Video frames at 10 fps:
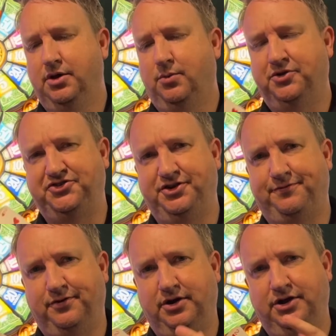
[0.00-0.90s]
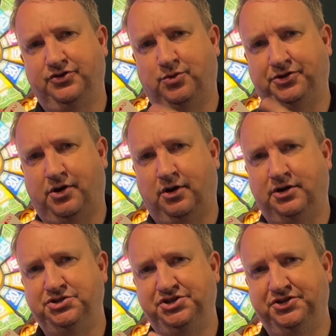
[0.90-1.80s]
What's different is what the
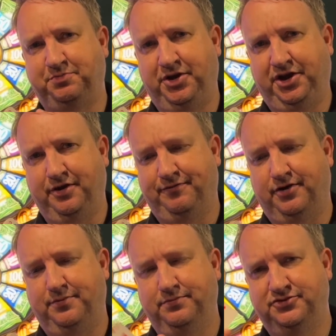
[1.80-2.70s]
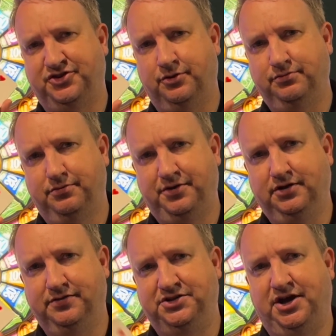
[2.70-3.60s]
RNG is picking from. So think
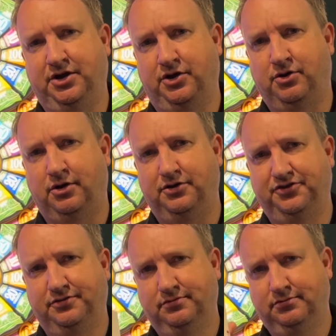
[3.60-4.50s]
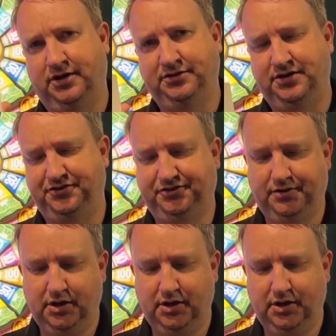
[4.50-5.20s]
of the deck of cards like this.